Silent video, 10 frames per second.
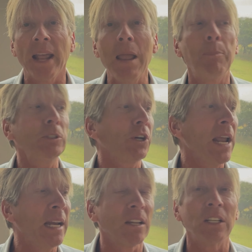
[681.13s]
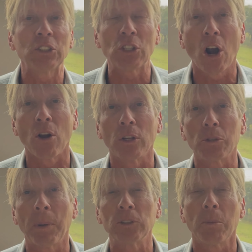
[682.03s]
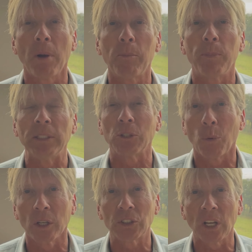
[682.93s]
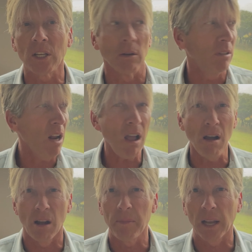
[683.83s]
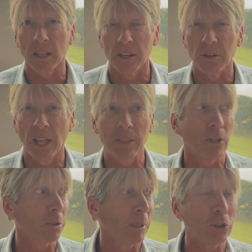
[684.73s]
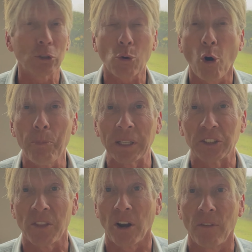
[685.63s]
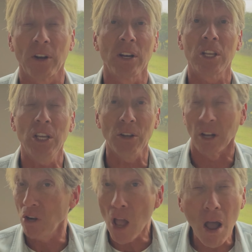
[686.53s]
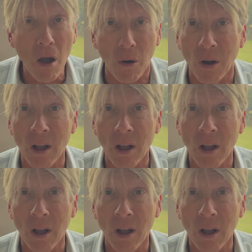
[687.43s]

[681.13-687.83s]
Hey, put your hand in this jar. There's a bunch of bumblebees that want to sting you. No, I'm not going to do that. There's a bunch of scorpions in there. They're going to kill you. No.